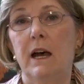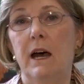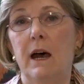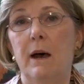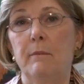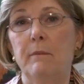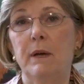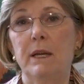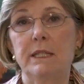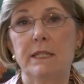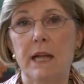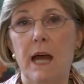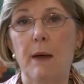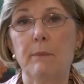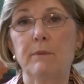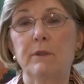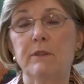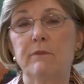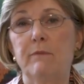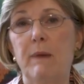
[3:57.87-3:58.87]
um,
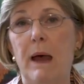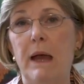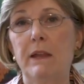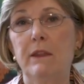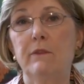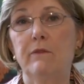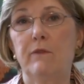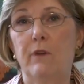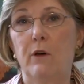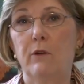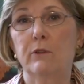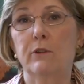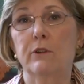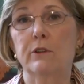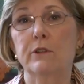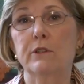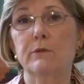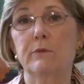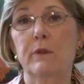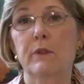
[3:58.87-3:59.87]
adopted by the
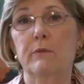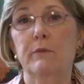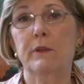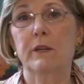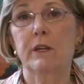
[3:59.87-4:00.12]
voters with